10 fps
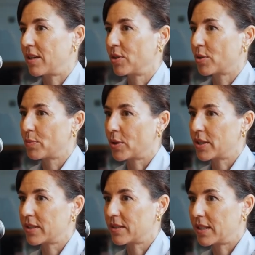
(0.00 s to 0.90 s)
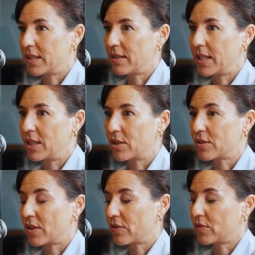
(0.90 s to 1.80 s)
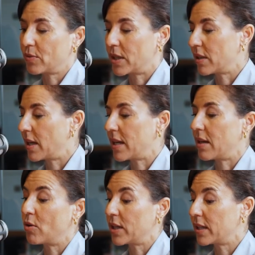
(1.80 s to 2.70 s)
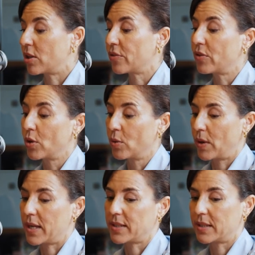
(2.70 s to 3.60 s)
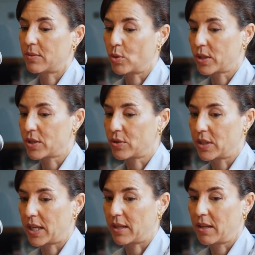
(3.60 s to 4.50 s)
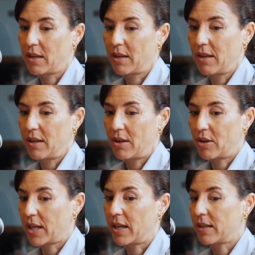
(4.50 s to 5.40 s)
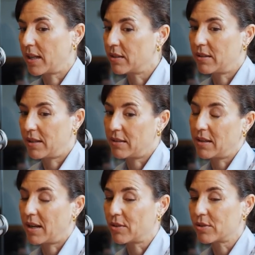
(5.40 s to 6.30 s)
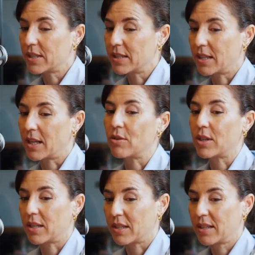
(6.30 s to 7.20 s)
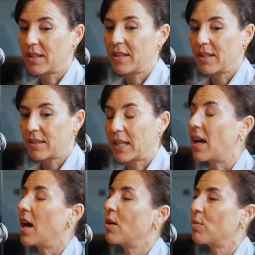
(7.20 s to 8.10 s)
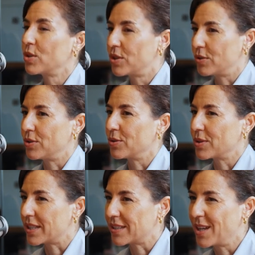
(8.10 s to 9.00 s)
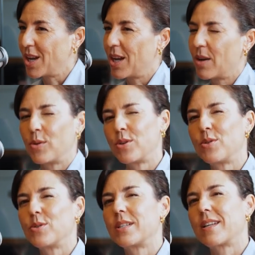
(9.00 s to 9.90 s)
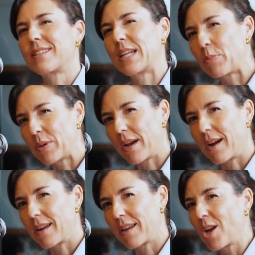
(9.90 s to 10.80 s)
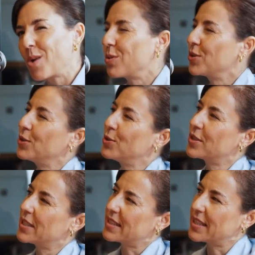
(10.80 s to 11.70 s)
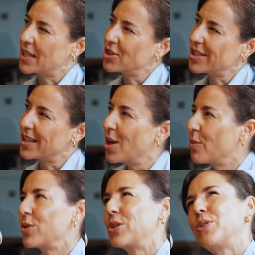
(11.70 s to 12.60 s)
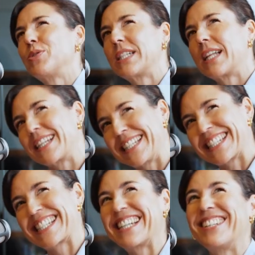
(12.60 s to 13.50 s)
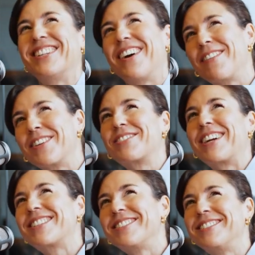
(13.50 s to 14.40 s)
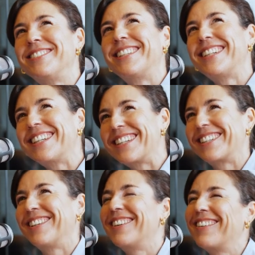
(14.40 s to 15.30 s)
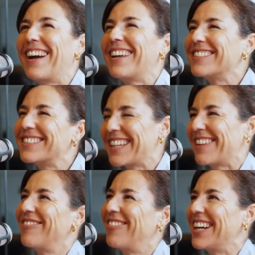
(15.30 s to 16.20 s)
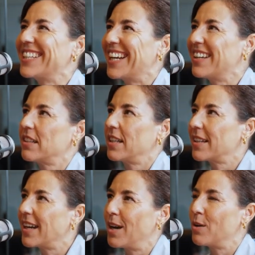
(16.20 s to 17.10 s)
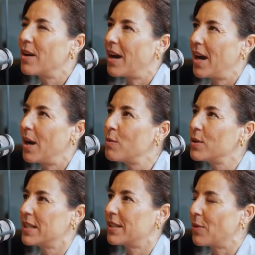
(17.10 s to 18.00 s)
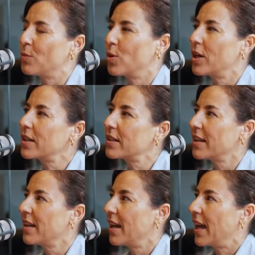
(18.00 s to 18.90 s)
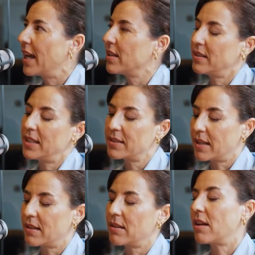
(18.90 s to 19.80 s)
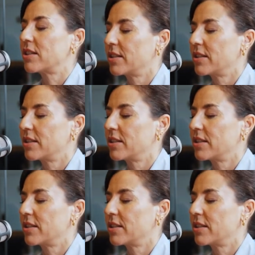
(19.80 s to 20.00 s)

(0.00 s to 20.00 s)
your product in our software or in our flow as it works today. Okay, and then I go thinking like, okay, then how would you use it? Would you use it as an API? Would you use it as an engine? Would you use it like this? You try to go and find out like how would it then work? And is that a large